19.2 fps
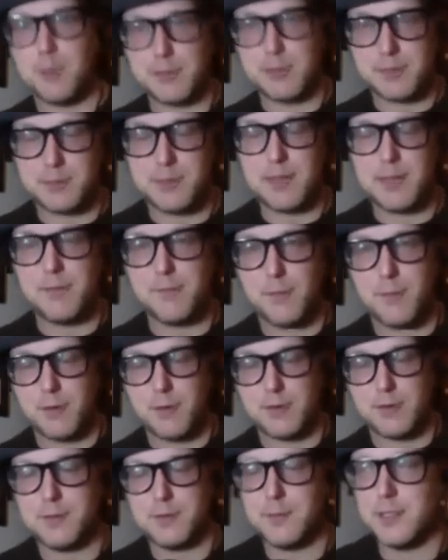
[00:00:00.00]
puts me
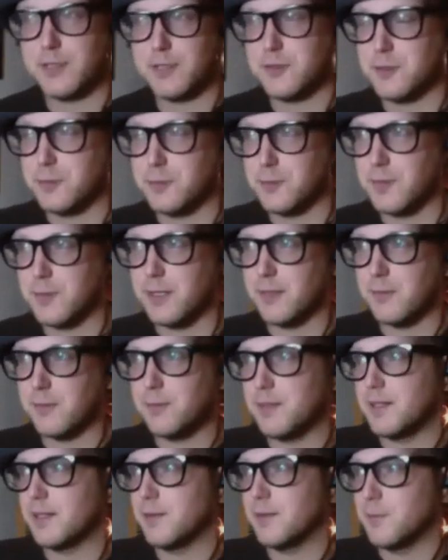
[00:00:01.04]
forth to my true will,
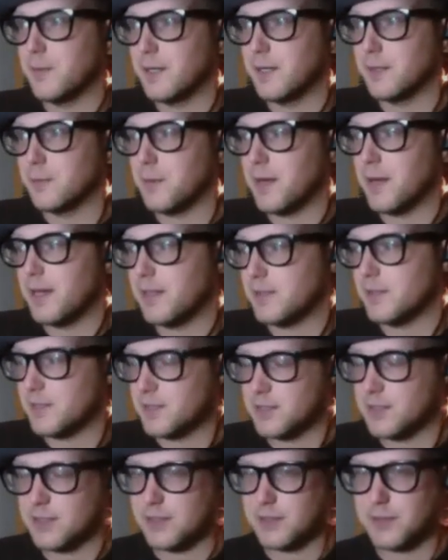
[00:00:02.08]
but in a weird way, it's
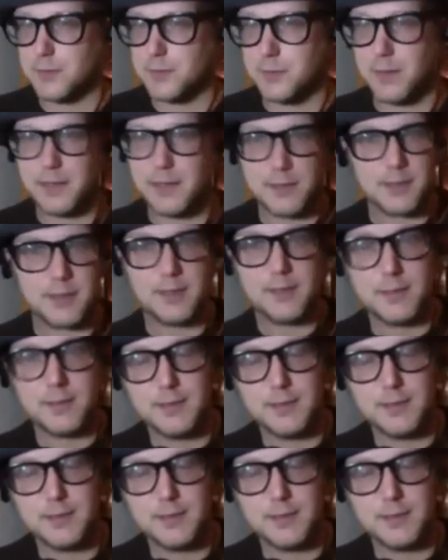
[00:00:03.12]
still a surrender,